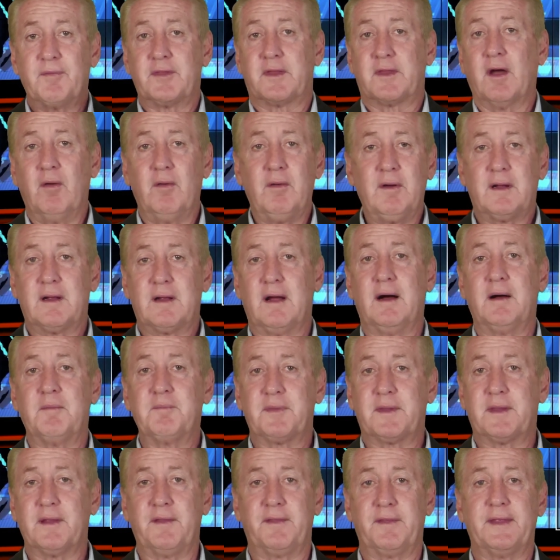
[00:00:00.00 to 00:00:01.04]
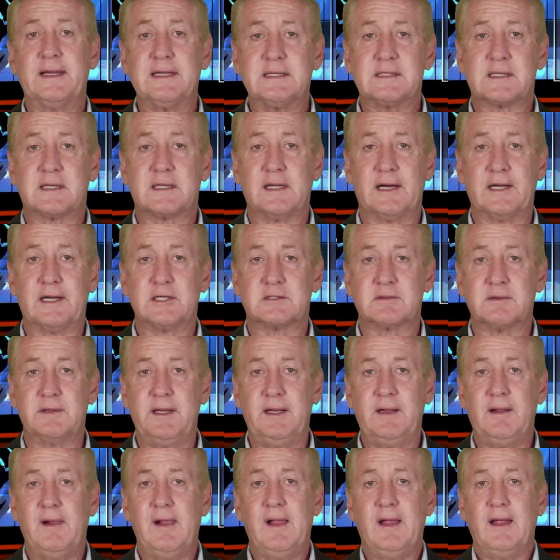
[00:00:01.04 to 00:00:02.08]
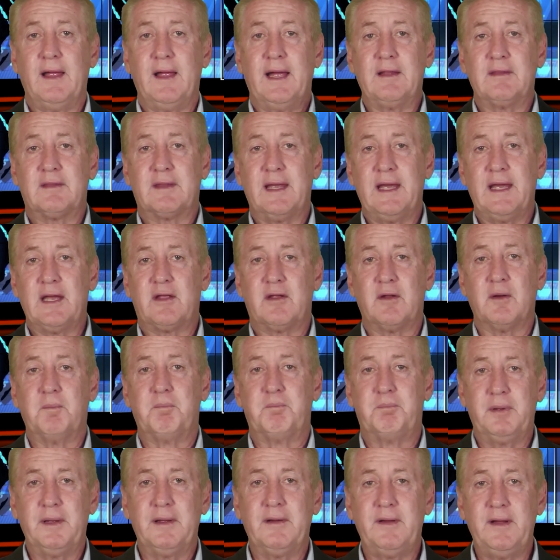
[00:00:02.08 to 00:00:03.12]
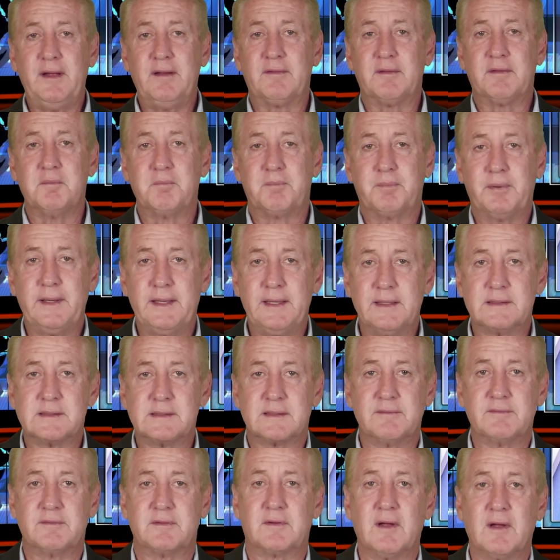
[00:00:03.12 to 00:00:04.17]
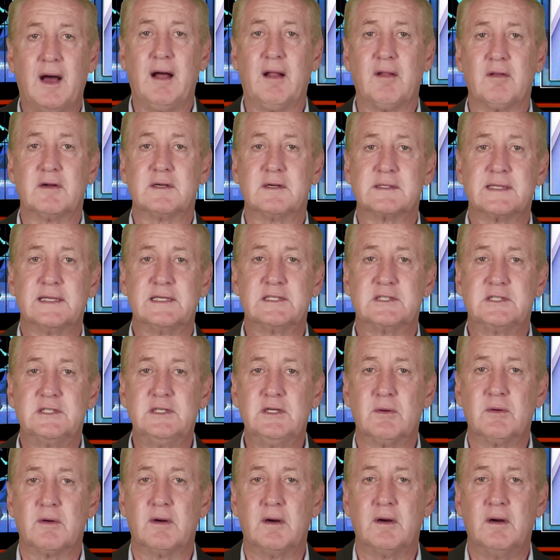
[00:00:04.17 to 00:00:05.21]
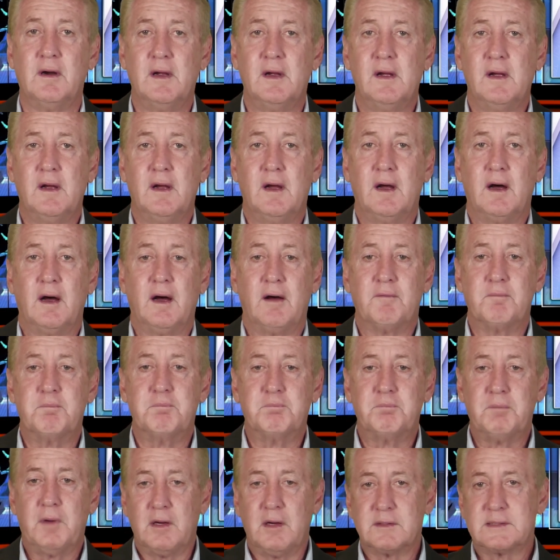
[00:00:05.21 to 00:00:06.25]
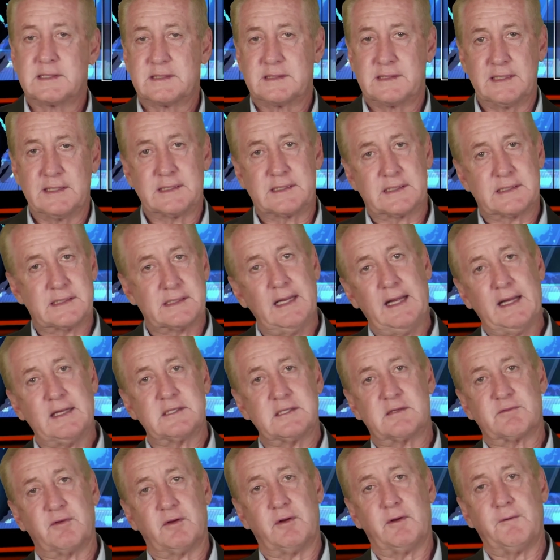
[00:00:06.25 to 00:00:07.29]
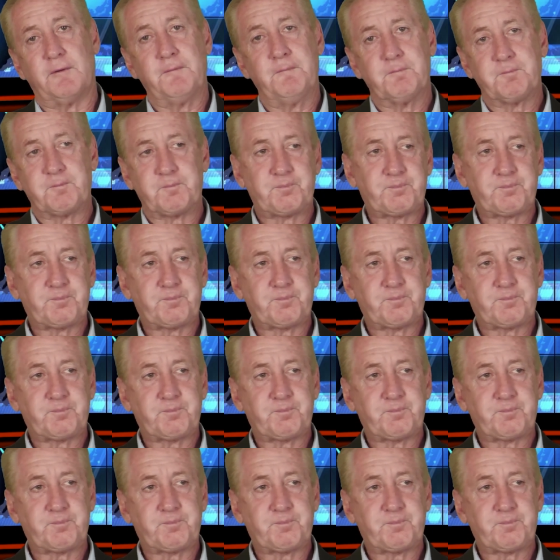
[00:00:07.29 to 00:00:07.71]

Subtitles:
Don't come to this country and take your billions and billions of dollars that you were most successful